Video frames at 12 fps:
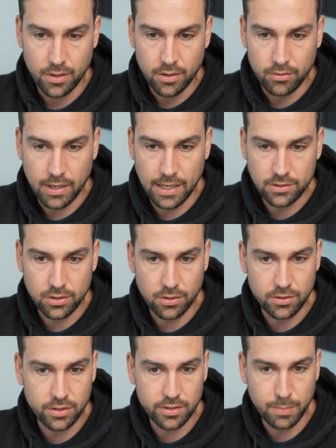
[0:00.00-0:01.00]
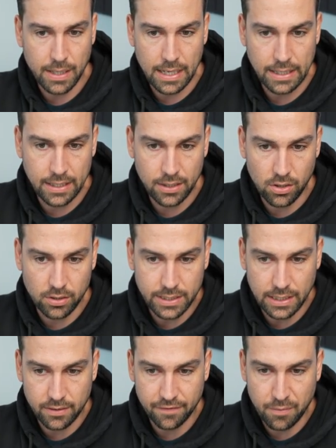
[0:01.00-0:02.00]
Right, so it's this part here,
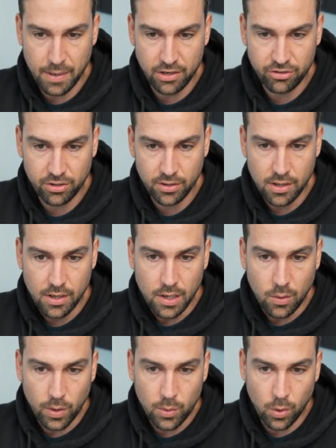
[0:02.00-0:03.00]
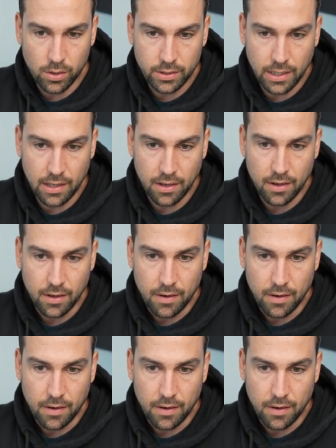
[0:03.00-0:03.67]
contact information. We want their